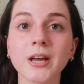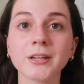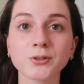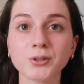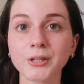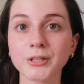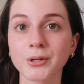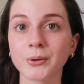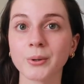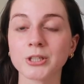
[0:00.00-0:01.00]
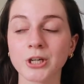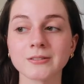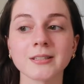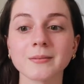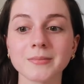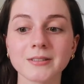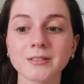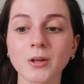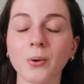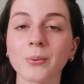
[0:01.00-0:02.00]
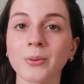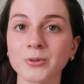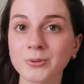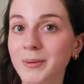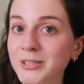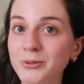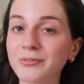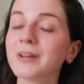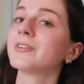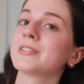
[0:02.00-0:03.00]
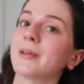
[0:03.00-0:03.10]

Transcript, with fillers: I usually do Jess Sims. So those are my two favorites.